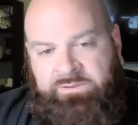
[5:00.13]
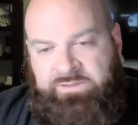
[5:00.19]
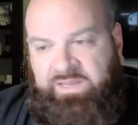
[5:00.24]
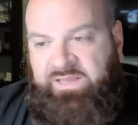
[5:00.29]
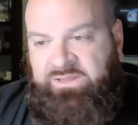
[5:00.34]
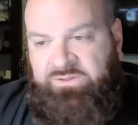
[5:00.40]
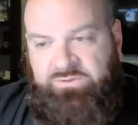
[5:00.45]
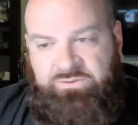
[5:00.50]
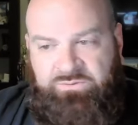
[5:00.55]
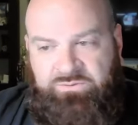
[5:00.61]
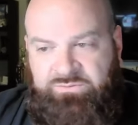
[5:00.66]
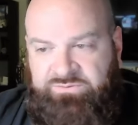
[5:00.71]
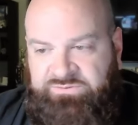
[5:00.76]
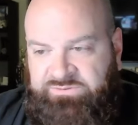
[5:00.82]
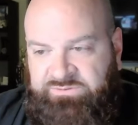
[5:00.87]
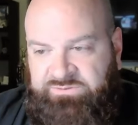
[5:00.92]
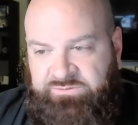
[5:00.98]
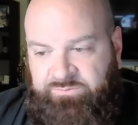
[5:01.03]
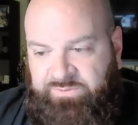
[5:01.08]
they
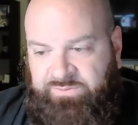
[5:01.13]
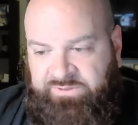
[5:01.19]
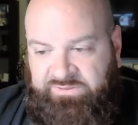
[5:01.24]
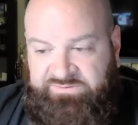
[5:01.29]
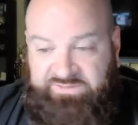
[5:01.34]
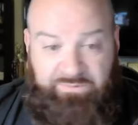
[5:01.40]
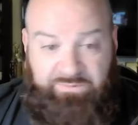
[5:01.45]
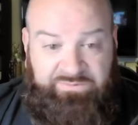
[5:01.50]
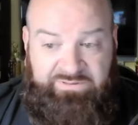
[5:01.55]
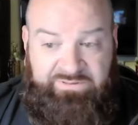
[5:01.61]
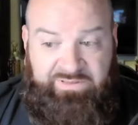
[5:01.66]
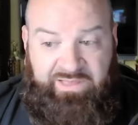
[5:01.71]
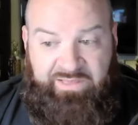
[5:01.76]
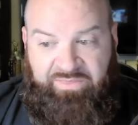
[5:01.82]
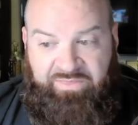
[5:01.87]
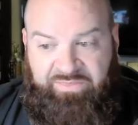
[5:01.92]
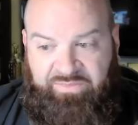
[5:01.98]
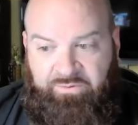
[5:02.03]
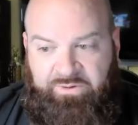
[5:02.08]
lose because they went to the
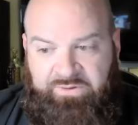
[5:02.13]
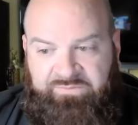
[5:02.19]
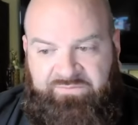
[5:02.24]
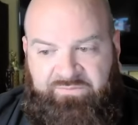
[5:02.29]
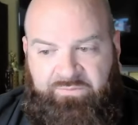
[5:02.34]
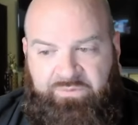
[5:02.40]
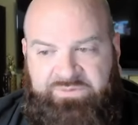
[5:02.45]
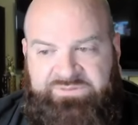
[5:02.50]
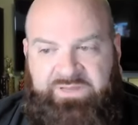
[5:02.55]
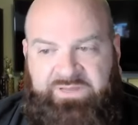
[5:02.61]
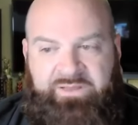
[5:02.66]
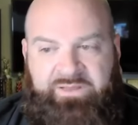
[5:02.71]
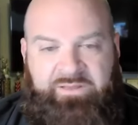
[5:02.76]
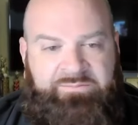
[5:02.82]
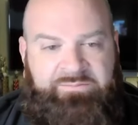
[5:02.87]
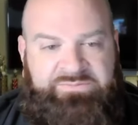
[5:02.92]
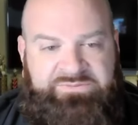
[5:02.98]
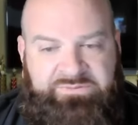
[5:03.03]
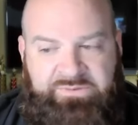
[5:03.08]
line 34
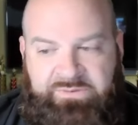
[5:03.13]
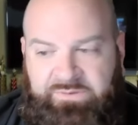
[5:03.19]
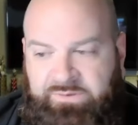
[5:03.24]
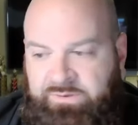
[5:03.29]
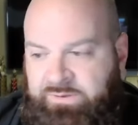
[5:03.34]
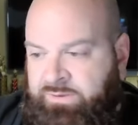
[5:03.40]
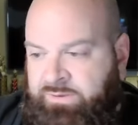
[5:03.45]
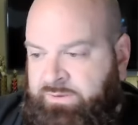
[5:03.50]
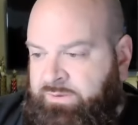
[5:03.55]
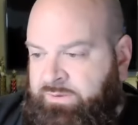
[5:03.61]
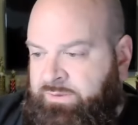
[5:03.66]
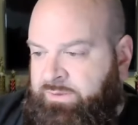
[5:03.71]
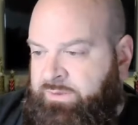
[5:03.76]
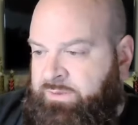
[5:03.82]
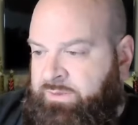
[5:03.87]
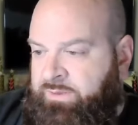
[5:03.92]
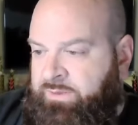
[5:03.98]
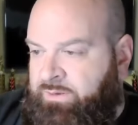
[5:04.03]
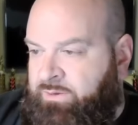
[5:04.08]
times.
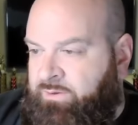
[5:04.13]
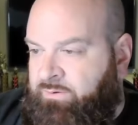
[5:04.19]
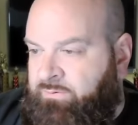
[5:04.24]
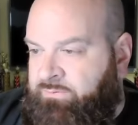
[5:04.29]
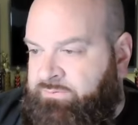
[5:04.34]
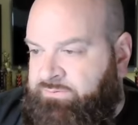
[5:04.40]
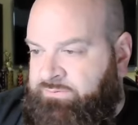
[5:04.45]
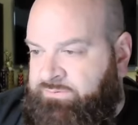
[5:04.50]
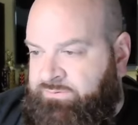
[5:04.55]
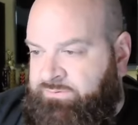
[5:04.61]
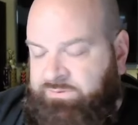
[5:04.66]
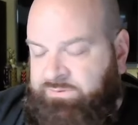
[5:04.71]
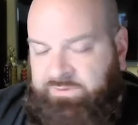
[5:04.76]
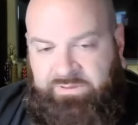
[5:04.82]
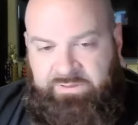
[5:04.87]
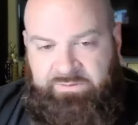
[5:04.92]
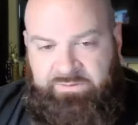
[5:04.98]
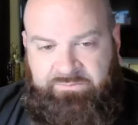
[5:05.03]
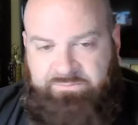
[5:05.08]
You know,
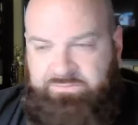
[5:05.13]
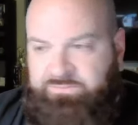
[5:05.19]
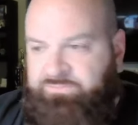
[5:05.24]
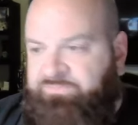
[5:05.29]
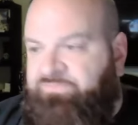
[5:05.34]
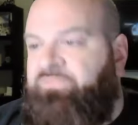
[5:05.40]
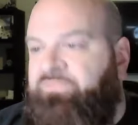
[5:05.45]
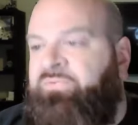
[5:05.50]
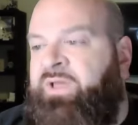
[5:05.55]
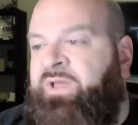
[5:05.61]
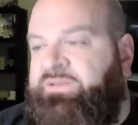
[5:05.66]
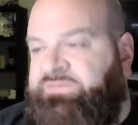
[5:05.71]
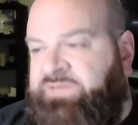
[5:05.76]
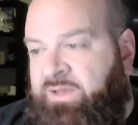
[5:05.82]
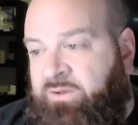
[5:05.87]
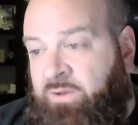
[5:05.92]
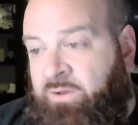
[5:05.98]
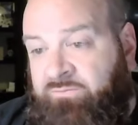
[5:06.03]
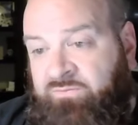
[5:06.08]
France
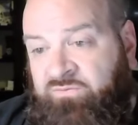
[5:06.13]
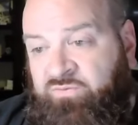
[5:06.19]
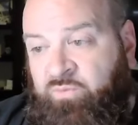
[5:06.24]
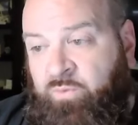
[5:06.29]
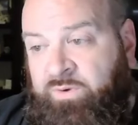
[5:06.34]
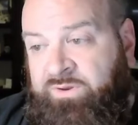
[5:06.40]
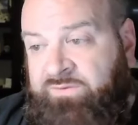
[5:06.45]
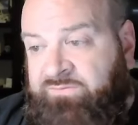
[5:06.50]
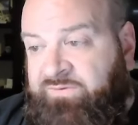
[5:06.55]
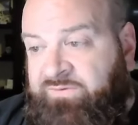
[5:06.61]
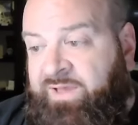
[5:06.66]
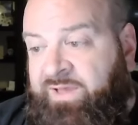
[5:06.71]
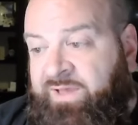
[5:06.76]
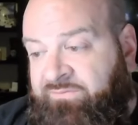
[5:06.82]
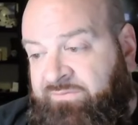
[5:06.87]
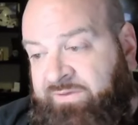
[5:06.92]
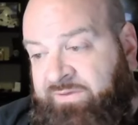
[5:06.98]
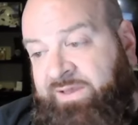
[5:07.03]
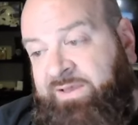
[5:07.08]
got called for
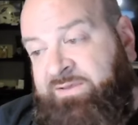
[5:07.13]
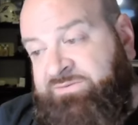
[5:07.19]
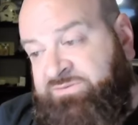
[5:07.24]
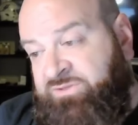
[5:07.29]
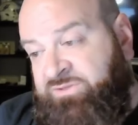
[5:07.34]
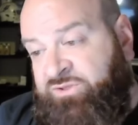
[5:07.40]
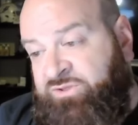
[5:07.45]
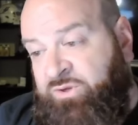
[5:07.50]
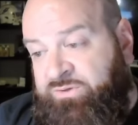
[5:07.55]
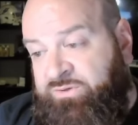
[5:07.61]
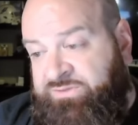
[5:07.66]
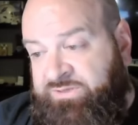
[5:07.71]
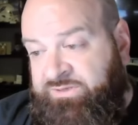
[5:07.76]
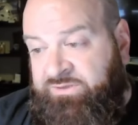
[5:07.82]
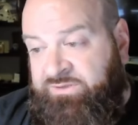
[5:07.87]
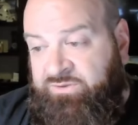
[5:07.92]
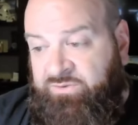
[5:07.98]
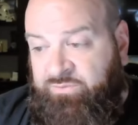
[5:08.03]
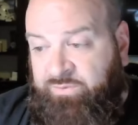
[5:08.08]
25 fouls to
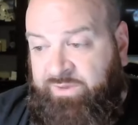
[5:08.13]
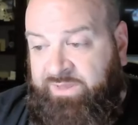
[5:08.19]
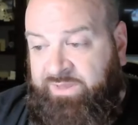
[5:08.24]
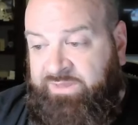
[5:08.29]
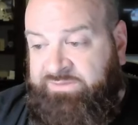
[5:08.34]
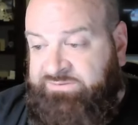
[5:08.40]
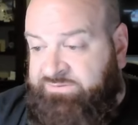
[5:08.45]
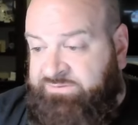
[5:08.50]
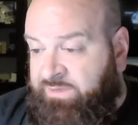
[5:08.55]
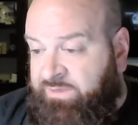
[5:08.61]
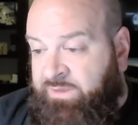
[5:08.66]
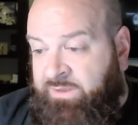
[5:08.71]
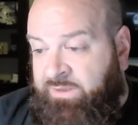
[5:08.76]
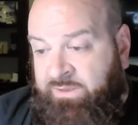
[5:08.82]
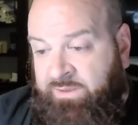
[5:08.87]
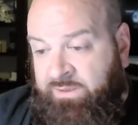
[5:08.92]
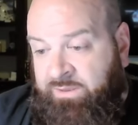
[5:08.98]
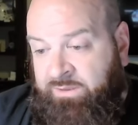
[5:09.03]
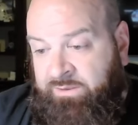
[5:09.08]
13 on the U.S.
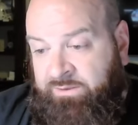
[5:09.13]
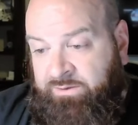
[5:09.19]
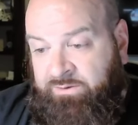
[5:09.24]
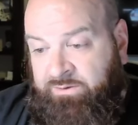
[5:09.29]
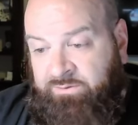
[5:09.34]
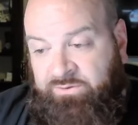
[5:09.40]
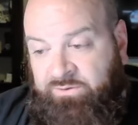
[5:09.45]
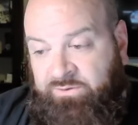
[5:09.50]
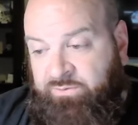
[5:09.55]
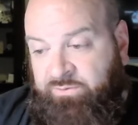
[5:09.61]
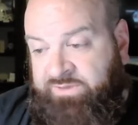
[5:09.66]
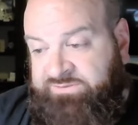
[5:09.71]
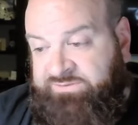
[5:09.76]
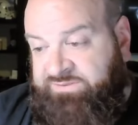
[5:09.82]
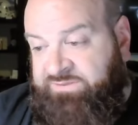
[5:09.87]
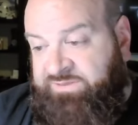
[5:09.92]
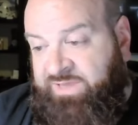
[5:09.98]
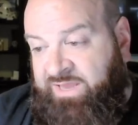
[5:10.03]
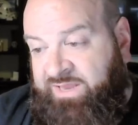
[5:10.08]
You know, the U.S.
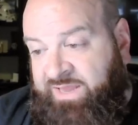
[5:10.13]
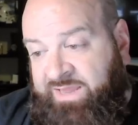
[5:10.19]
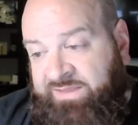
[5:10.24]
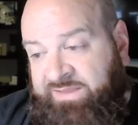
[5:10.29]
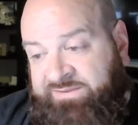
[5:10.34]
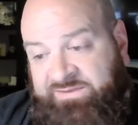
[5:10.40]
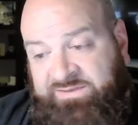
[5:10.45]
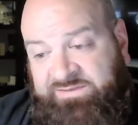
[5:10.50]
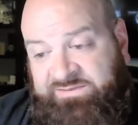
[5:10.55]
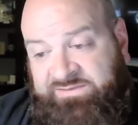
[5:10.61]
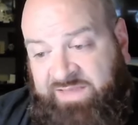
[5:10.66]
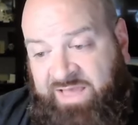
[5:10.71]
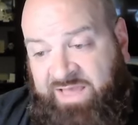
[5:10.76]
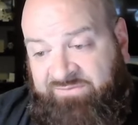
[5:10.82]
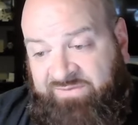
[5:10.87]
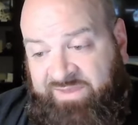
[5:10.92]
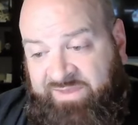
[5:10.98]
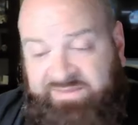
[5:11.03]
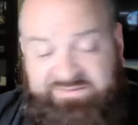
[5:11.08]
did have 18
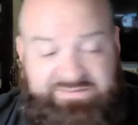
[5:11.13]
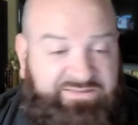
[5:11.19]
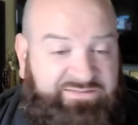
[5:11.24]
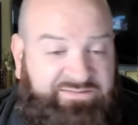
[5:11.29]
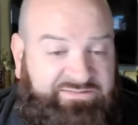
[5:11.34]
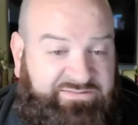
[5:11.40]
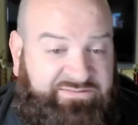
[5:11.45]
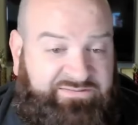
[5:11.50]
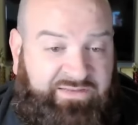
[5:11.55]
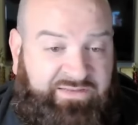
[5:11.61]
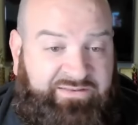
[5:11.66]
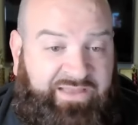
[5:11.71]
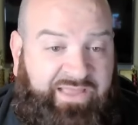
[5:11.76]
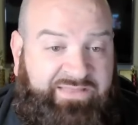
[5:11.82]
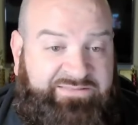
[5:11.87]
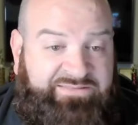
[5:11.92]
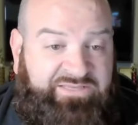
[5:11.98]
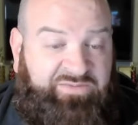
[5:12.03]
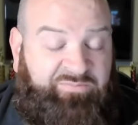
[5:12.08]
assists on
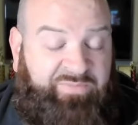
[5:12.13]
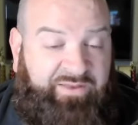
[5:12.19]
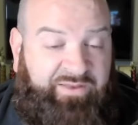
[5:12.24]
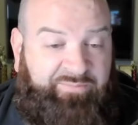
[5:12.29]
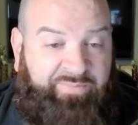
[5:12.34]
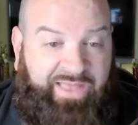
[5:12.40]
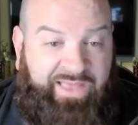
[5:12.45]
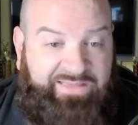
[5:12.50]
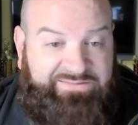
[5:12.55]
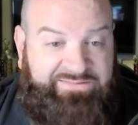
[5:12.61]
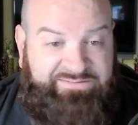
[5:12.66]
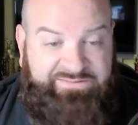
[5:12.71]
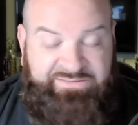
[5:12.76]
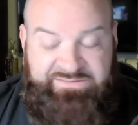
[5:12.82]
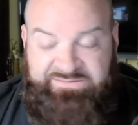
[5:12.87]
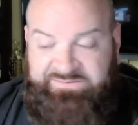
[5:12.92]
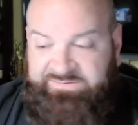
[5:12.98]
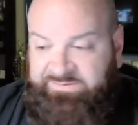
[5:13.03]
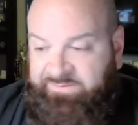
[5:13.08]
19 made
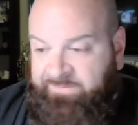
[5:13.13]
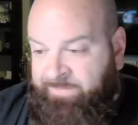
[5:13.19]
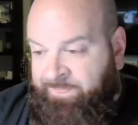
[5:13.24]
baskets.